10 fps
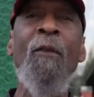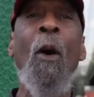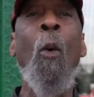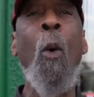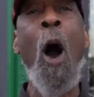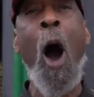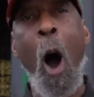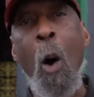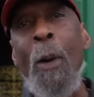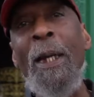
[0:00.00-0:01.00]

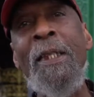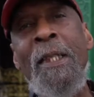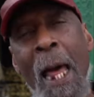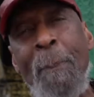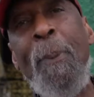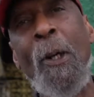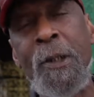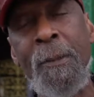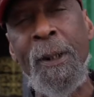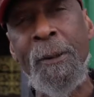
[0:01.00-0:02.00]
how is that
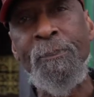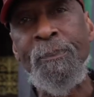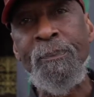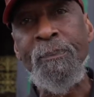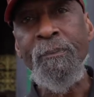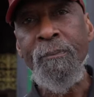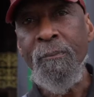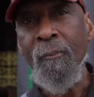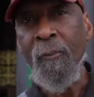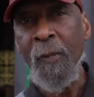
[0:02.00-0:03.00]
possible?
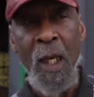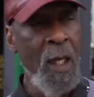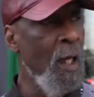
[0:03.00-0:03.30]
Mm.